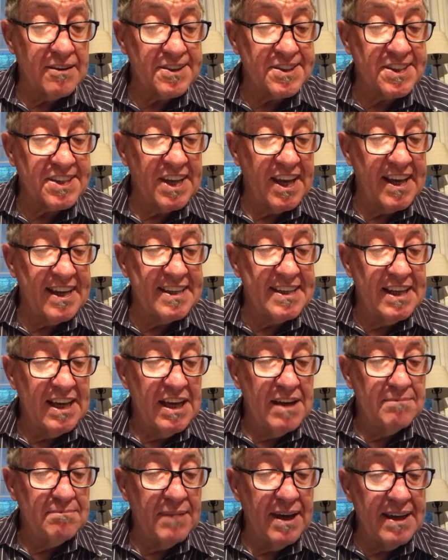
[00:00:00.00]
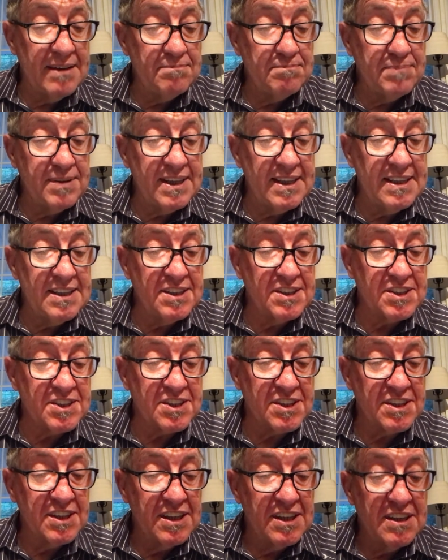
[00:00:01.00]
say, may
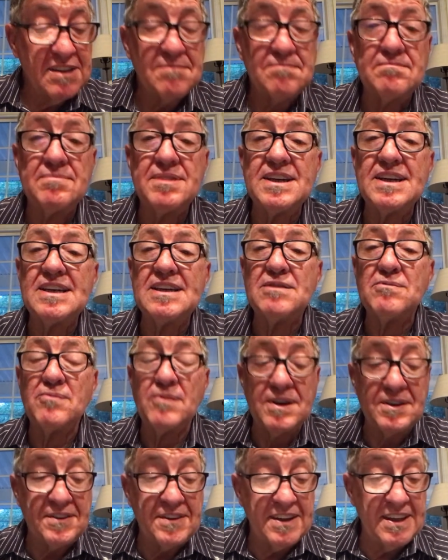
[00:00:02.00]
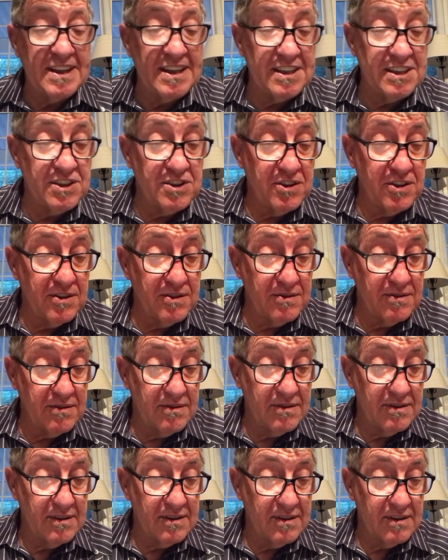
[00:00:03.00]
peace be within you.
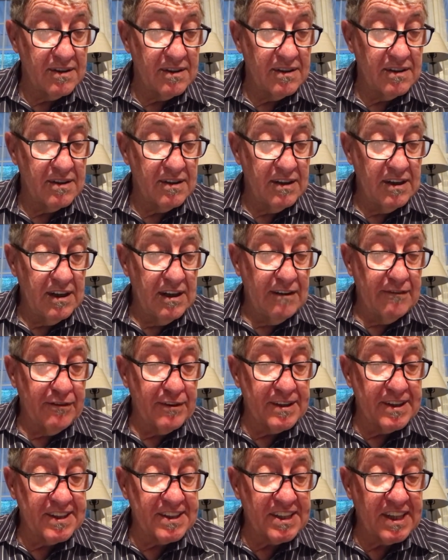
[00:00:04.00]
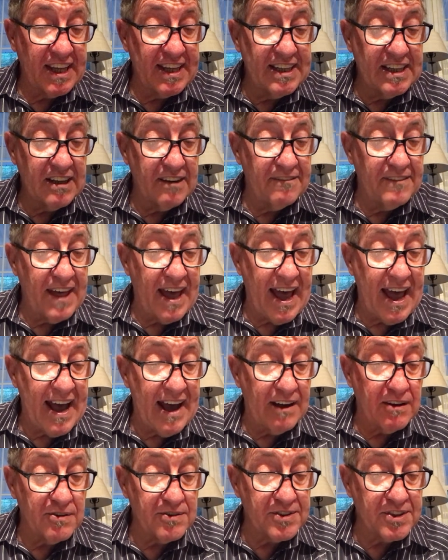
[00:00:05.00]
For the sake of the
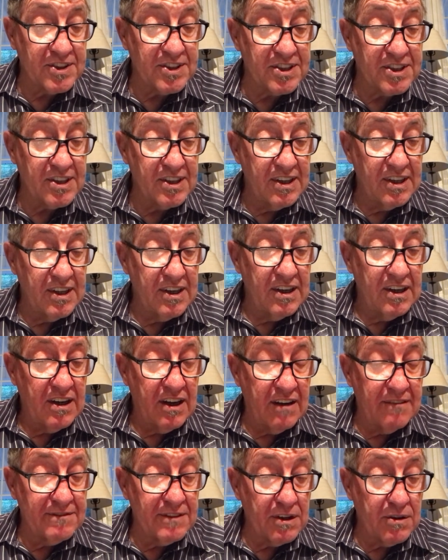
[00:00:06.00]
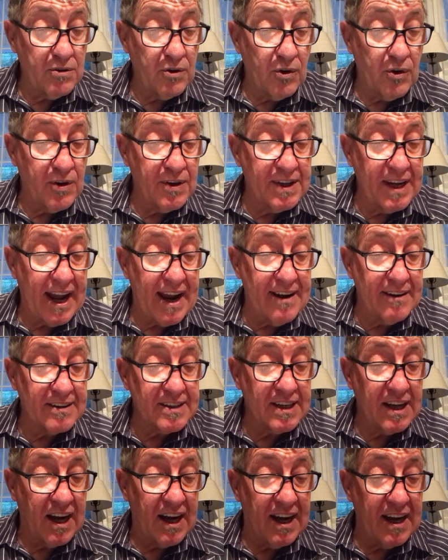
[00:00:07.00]
house of the Lord our
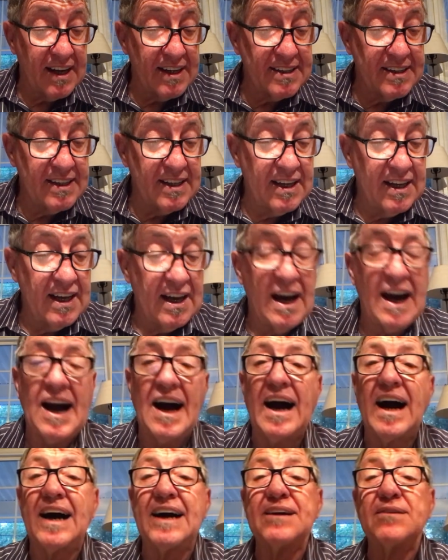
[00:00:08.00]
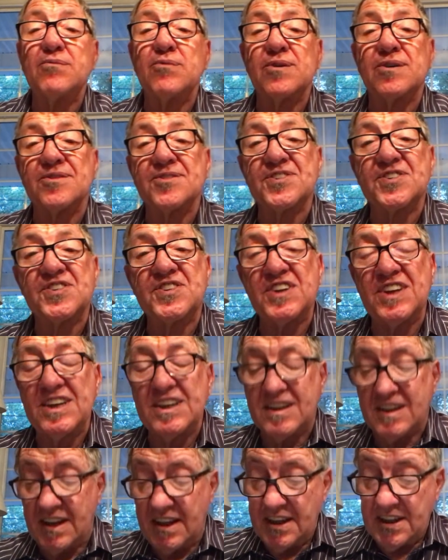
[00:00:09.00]
God, I will
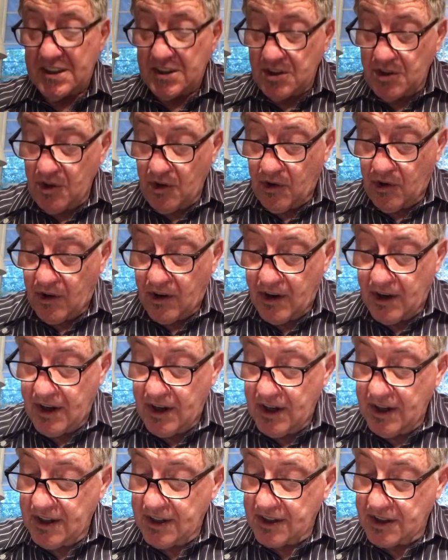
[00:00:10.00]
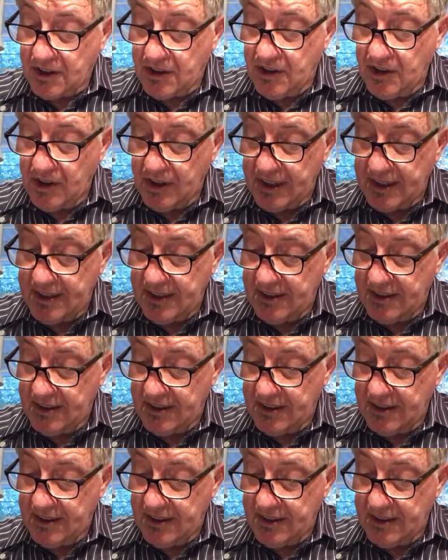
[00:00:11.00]
seek your good."